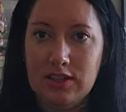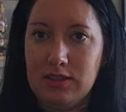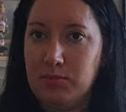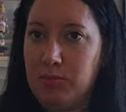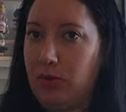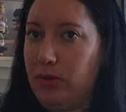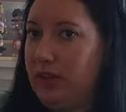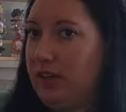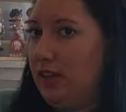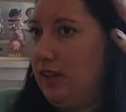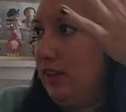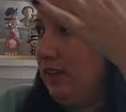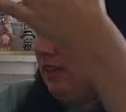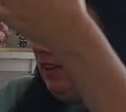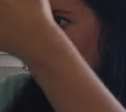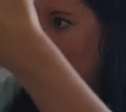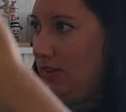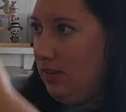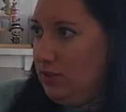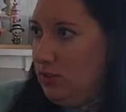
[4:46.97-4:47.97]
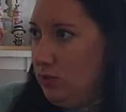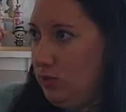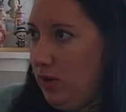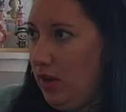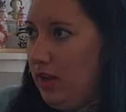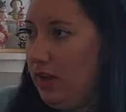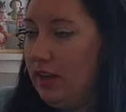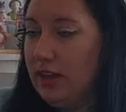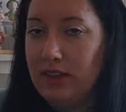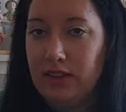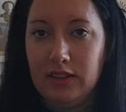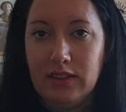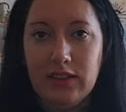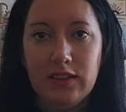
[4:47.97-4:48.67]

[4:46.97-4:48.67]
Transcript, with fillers: It's pointing this way.